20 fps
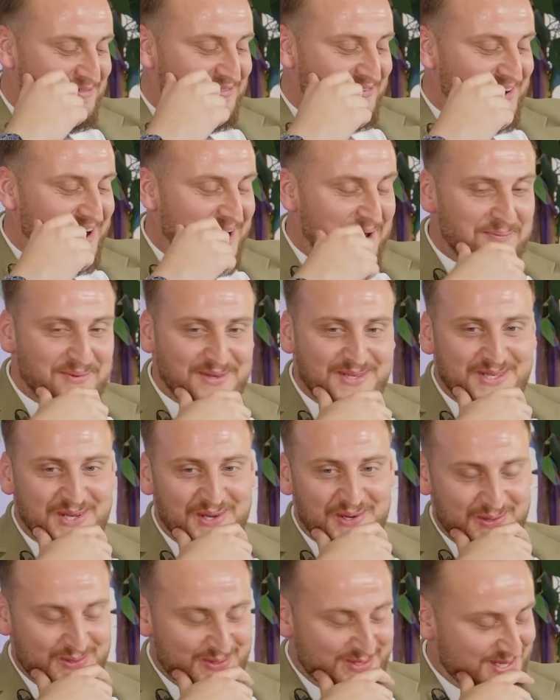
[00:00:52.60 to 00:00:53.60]
in three
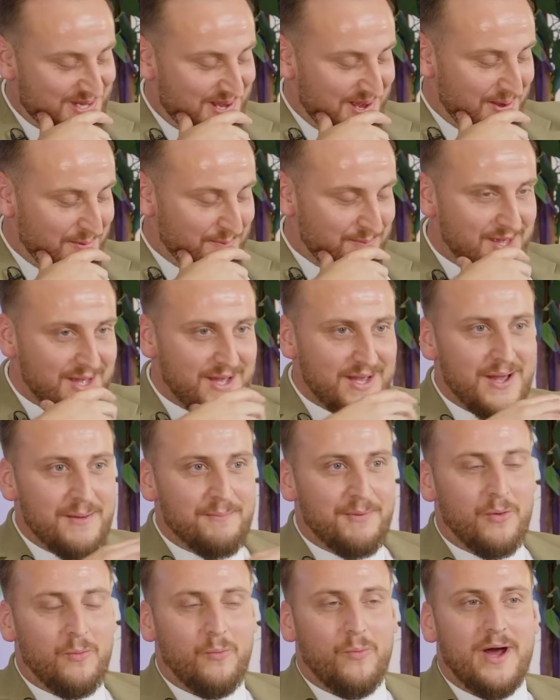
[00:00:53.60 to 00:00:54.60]
episodes. Um,
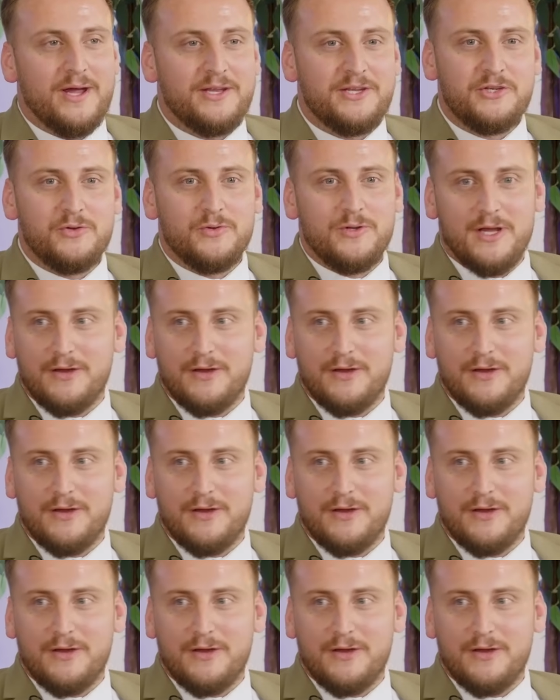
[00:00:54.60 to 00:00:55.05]
but where did your